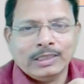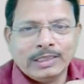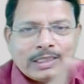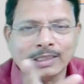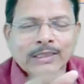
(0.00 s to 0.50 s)

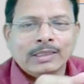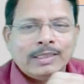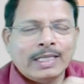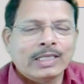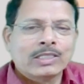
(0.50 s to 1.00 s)
Here,
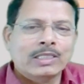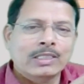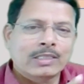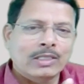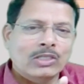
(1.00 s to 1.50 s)
the next
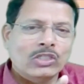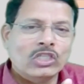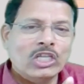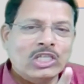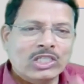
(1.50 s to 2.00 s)
is
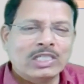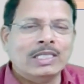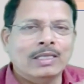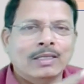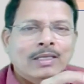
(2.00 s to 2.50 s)

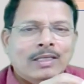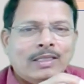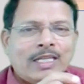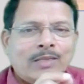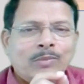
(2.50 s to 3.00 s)
JC.
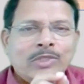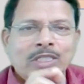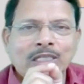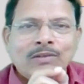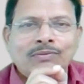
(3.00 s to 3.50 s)
That
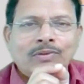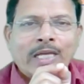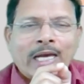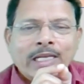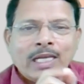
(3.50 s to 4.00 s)
means if
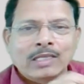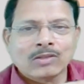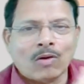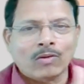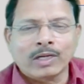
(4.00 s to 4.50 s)
carry has
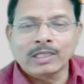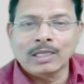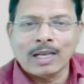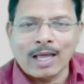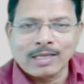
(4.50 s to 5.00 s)
occurred in
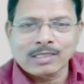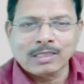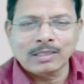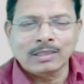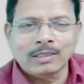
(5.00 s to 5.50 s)
the
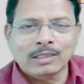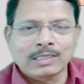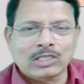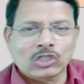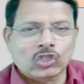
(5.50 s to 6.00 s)
last
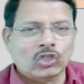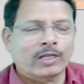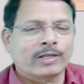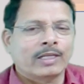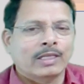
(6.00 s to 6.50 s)

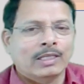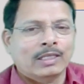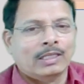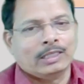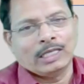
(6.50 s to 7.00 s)
instruction,
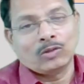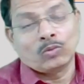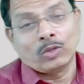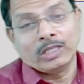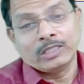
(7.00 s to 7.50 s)
then
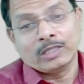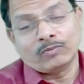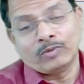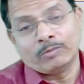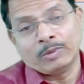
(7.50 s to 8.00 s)
only
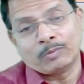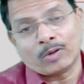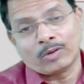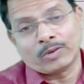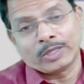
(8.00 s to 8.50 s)
jump will be
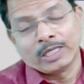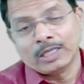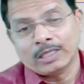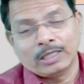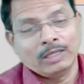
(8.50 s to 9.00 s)
followed.
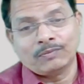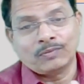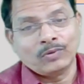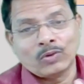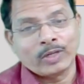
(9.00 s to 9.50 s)

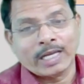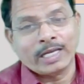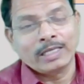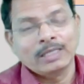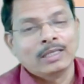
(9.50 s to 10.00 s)
If no
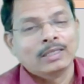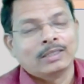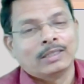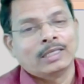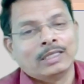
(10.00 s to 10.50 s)
carry,
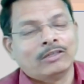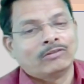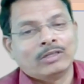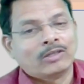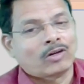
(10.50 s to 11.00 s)
then
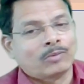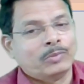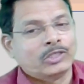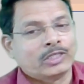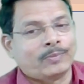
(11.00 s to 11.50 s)
it will not
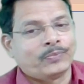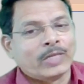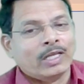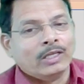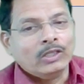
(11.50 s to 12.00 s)
be jump.
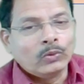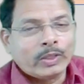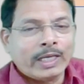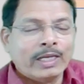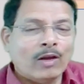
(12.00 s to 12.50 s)
You
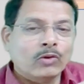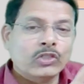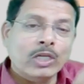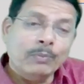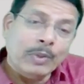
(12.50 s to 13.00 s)
can have
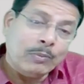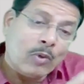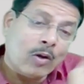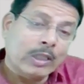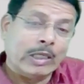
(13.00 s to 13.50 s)
jump if
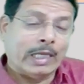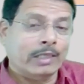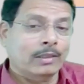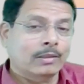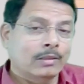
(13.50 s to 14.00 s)
not
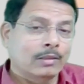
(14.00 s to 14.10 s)
carry.